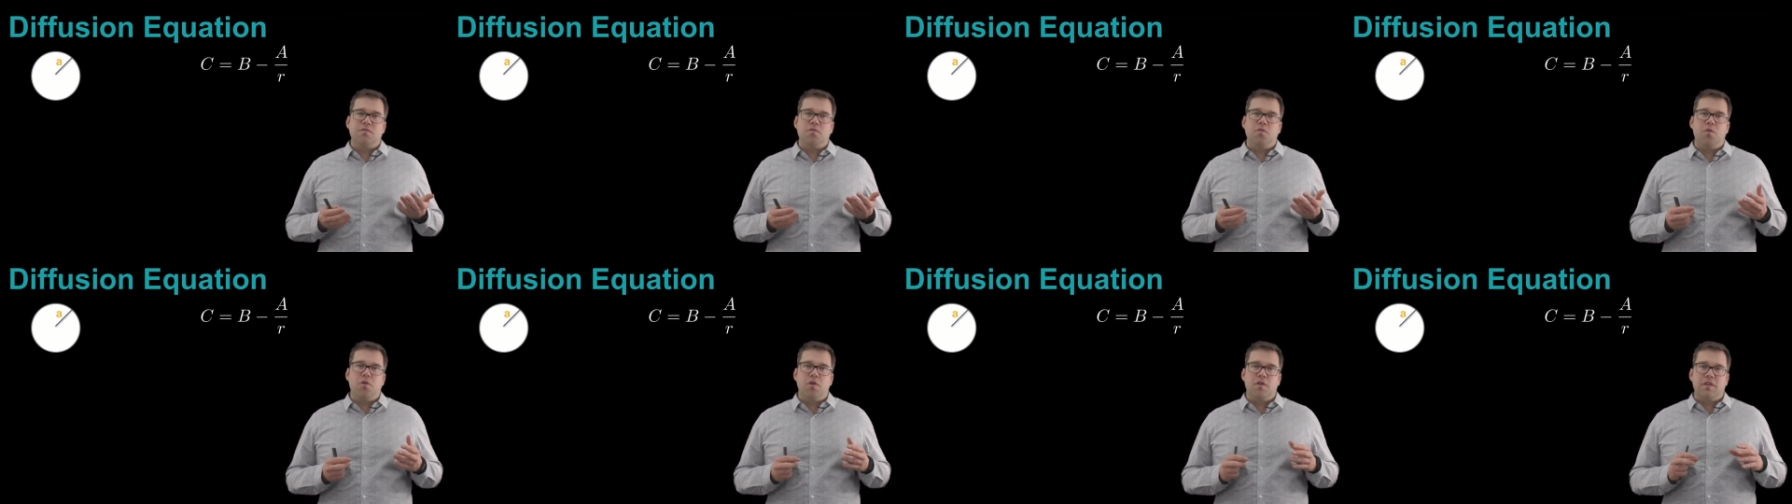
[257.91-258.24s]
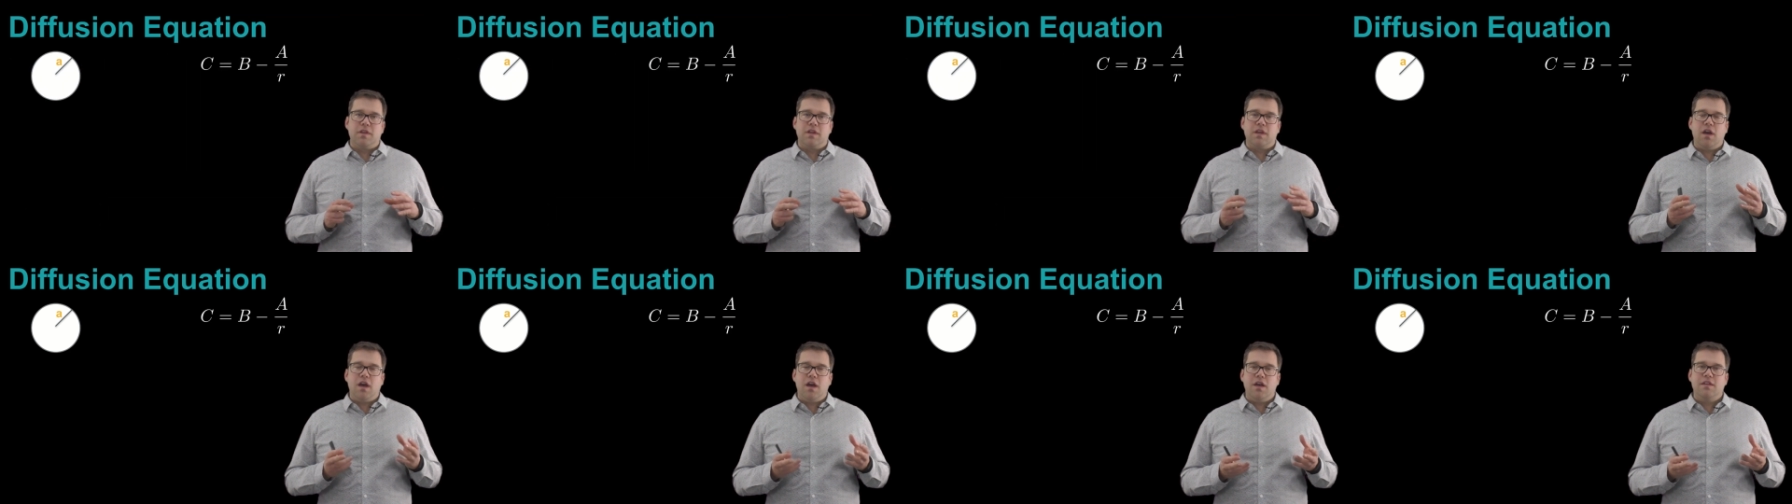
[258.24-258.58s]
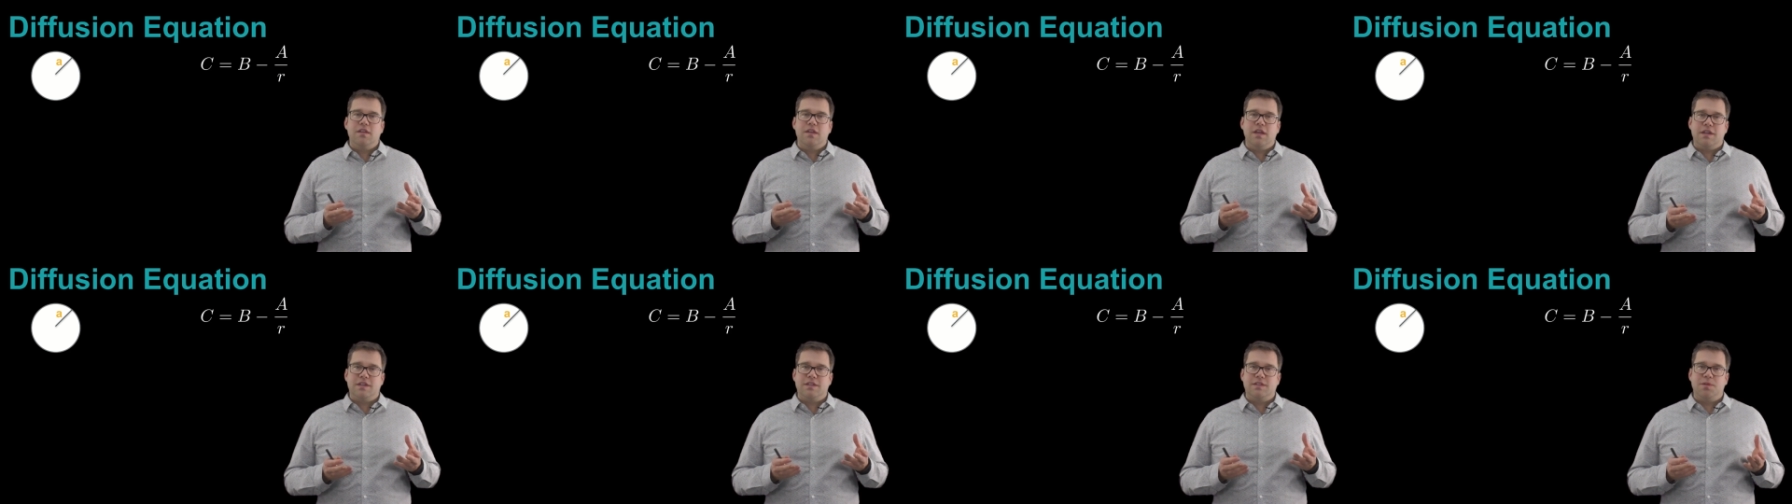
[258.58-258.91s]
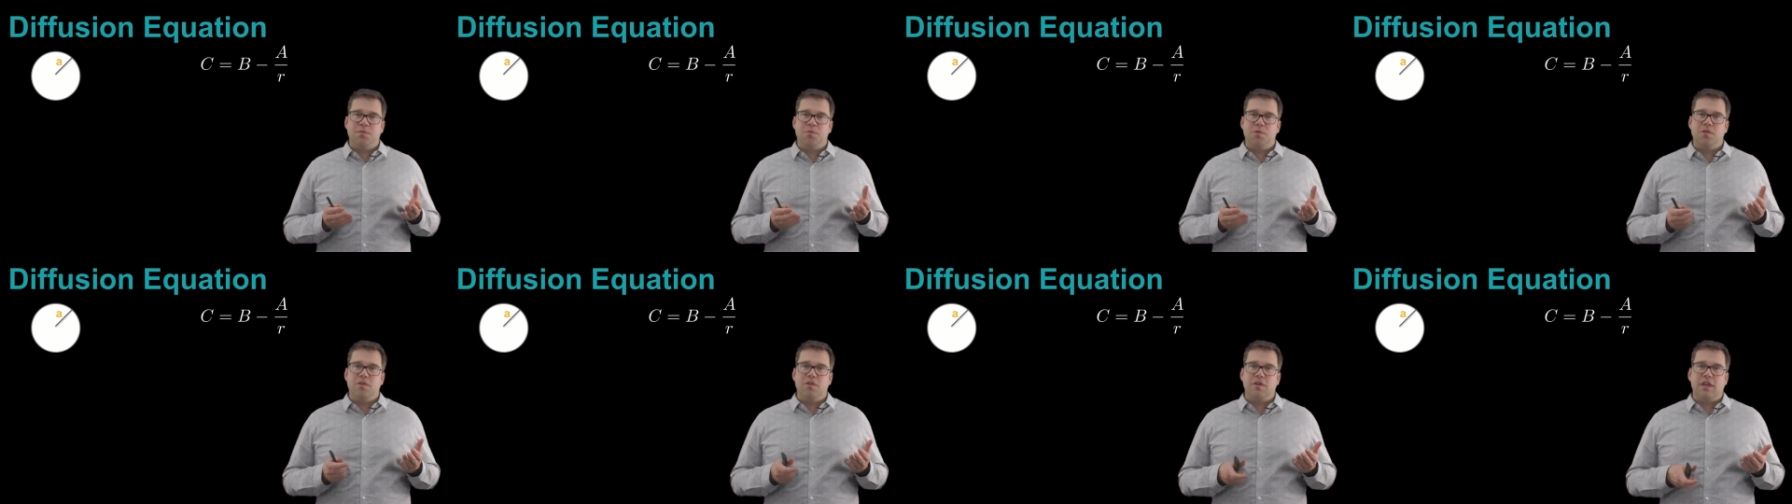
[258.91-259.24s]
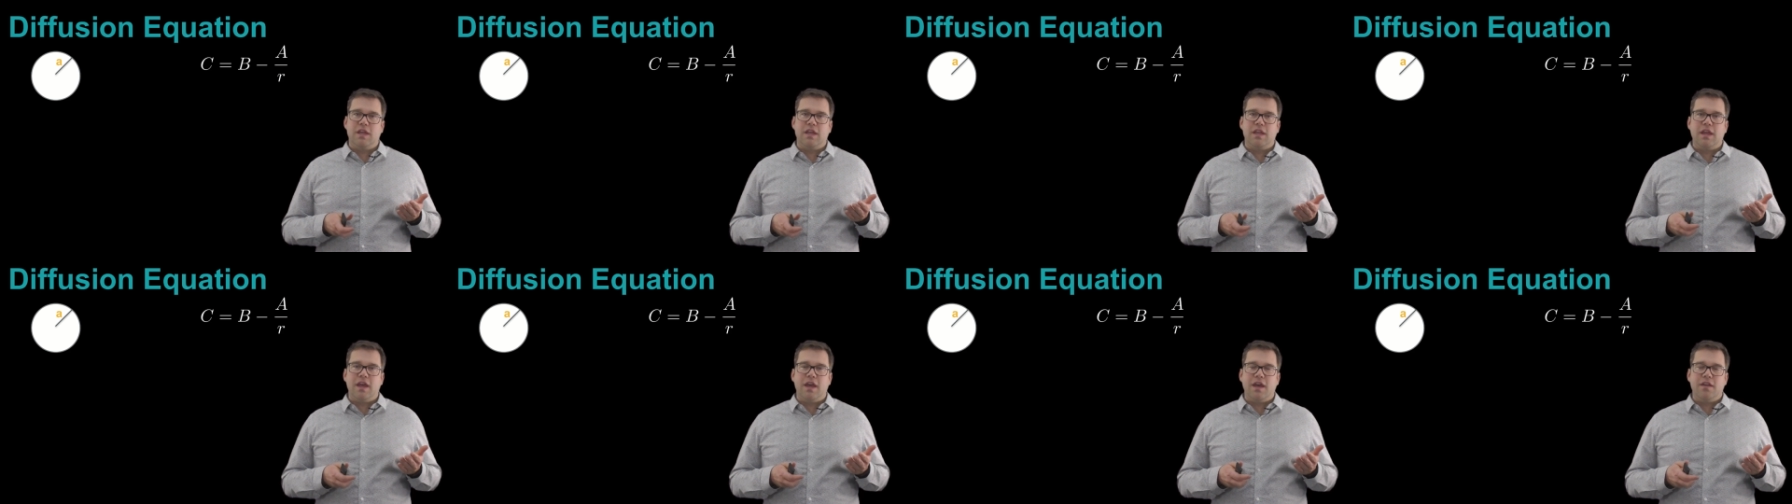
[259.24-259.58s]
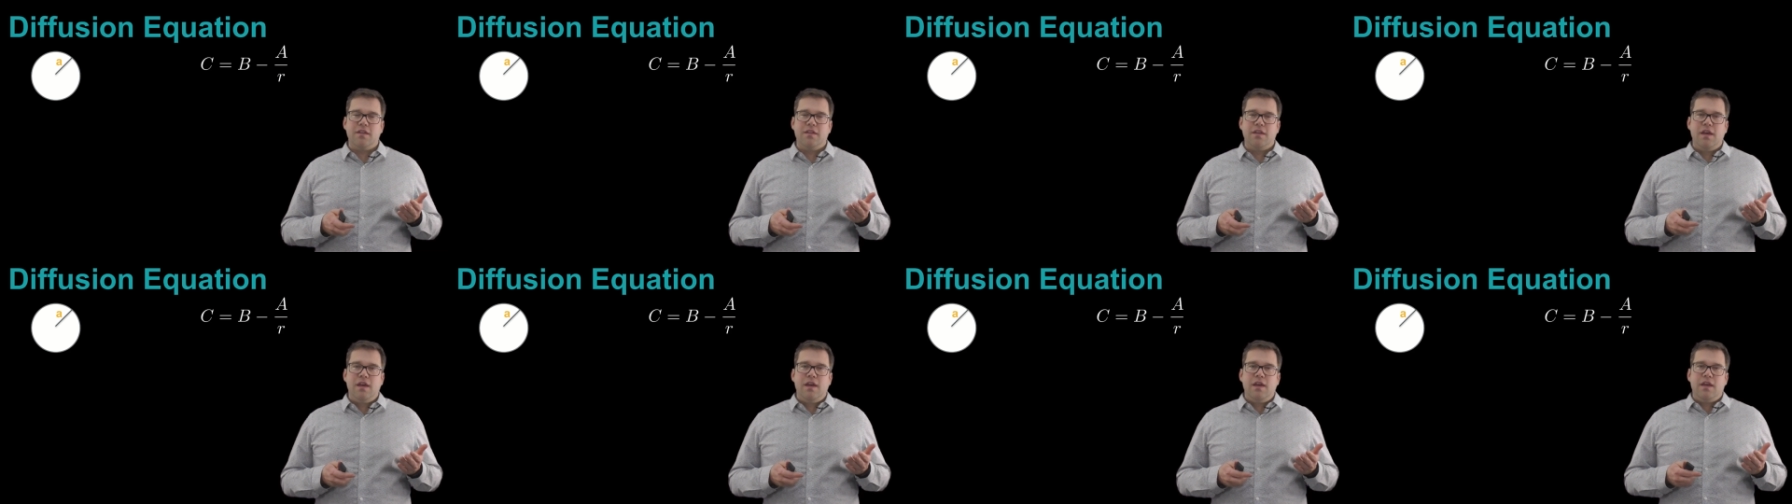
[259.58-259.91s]
for the context that we're looking
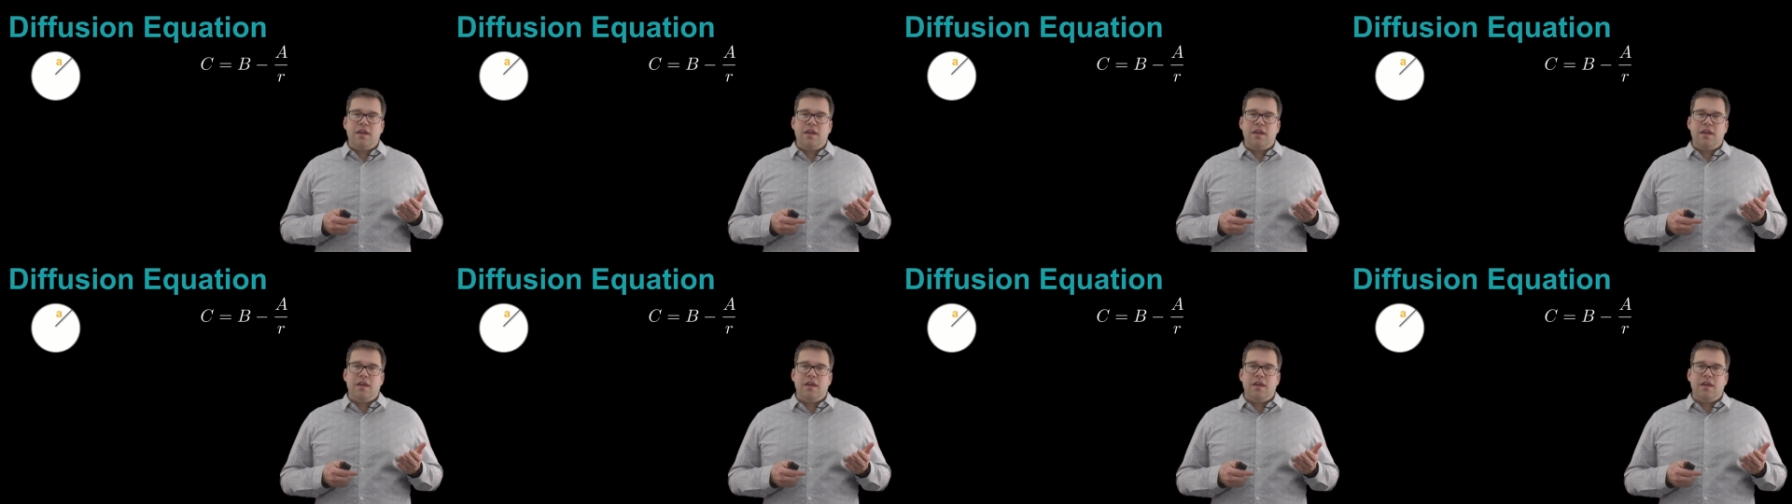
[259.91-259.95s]
at